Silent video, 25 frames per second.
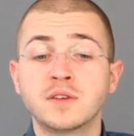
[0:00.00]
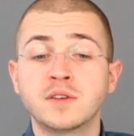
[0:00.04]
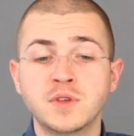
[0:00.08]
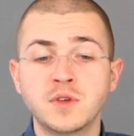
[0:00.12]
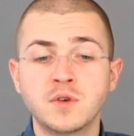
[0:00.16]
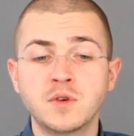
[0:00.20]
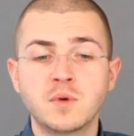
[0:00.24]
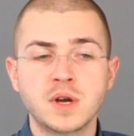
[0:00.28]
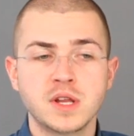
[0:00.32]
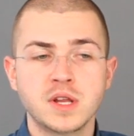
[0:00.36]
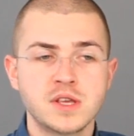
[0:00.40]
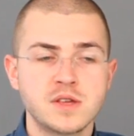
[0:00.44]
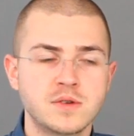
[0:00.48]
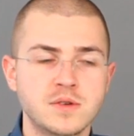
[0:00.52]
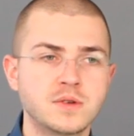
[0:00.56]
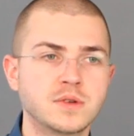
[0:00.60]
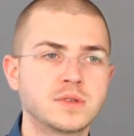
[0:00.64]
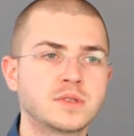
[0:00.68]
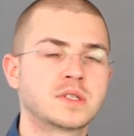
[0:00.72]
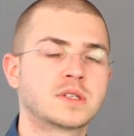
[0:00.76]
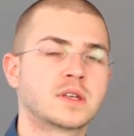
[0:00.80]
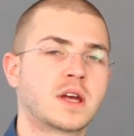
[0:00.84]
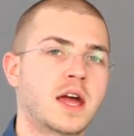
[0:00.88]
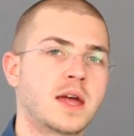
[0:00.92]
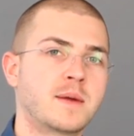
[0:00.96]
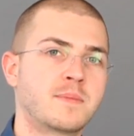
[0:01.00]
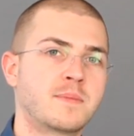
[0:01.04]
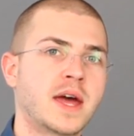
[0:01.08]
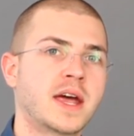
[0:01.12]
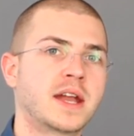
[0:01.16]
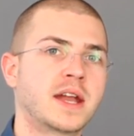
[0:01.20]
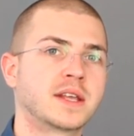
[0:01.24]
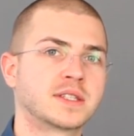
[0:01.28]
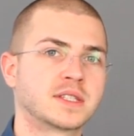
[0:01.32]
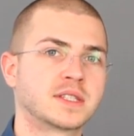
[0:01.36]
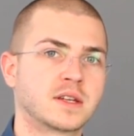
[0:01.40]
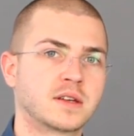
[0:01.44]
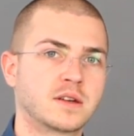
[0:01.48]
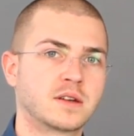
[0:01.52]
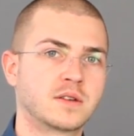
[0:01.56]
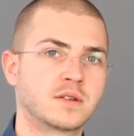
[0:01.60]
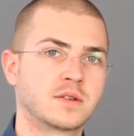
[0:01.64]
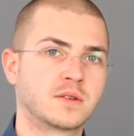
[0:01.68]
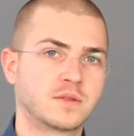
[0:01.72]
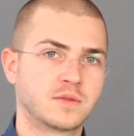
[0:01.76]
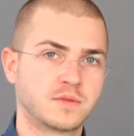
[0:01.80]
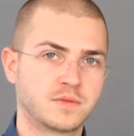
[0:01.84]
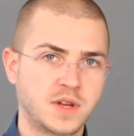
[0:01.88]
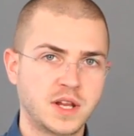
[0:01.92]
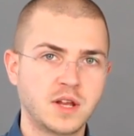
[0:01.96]
if you want to use iPad as a
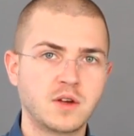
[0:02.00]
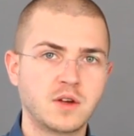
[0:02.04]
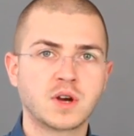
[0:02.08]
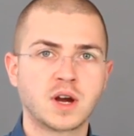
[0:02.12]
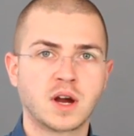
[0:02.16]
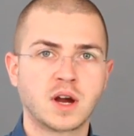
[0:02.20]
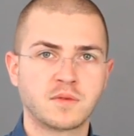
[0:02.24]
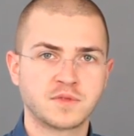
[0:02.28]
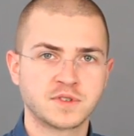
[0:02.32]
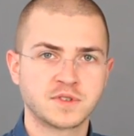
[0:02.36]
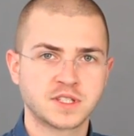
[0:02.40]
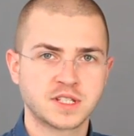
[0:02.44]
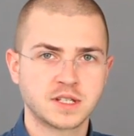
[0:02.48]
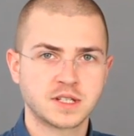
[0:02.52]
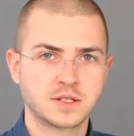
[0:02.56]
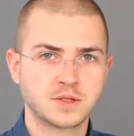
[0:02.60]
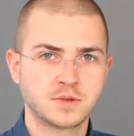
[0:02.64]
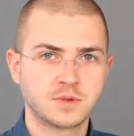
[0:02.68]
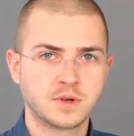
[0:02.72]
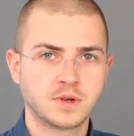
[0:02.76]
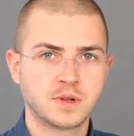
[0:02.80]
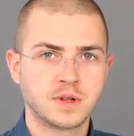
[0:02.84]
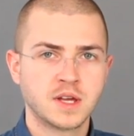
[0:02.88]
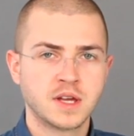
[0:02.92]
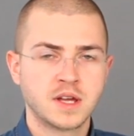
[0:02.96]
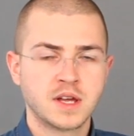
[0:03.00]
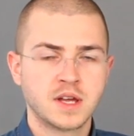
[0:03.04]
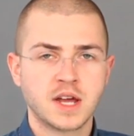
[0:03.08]
video conferencing tool,